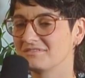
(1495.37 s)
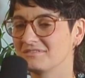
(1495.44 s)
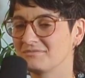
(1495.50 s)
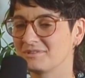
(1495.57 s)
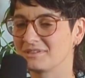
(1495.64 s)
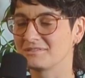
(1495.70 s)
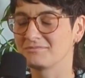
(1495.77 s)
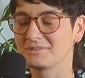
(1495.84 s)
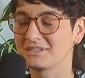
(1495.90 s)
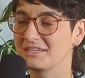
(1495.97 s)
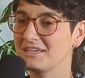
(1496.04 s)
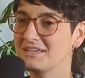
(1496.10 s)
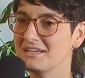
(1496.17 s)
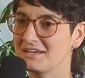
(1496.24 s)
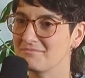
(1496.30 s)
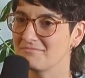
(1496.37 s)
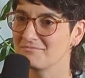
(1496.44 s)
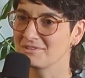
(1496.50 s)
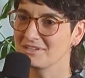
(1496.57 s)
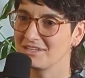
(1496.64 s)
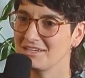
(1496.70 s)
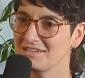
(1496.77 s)
we're good.
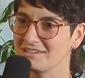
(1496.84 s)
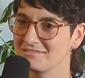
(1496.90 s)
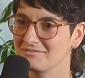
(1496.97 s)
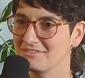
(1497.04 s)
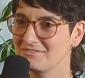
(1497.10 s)
We're good. We